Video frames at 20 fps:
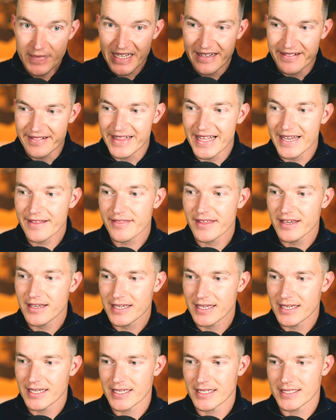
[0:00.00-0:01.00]

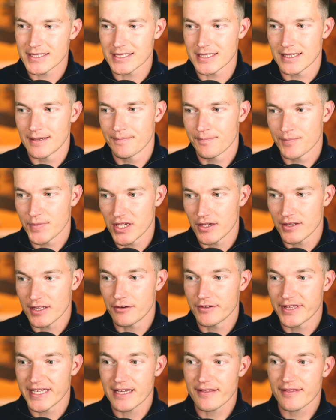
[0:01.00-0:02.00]
nothing
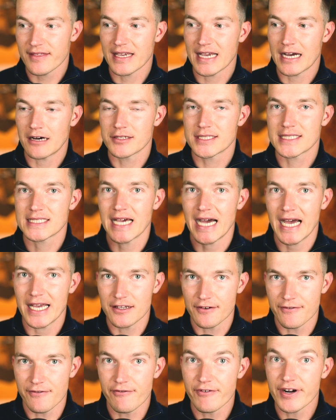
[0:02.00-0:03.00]
outside
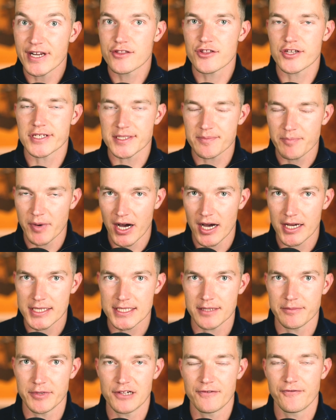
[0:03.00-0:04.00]
of reach is
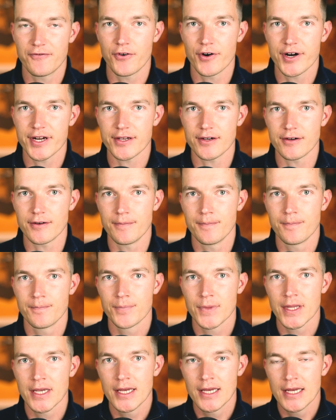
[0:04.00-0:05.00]
possible for you.
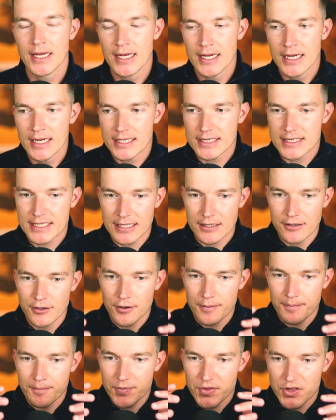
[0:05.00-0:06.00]

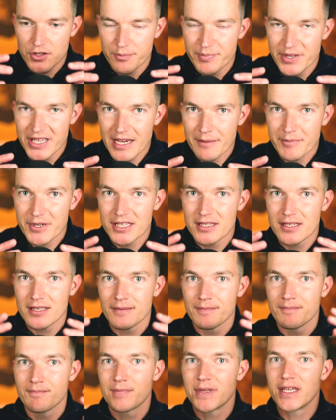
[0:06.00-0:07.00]
So to be a bit
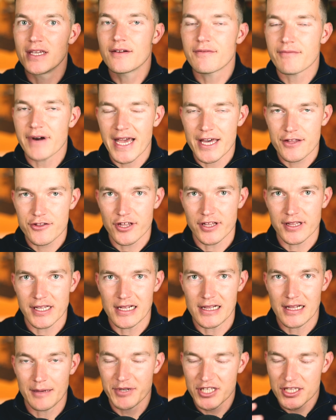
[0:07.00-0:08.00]

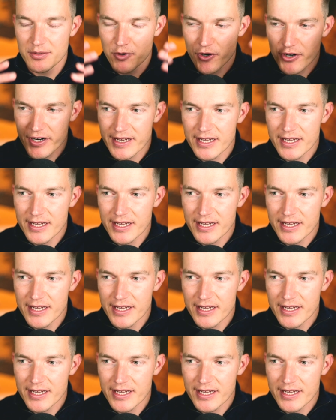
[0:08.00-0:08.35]
irrational, a bit more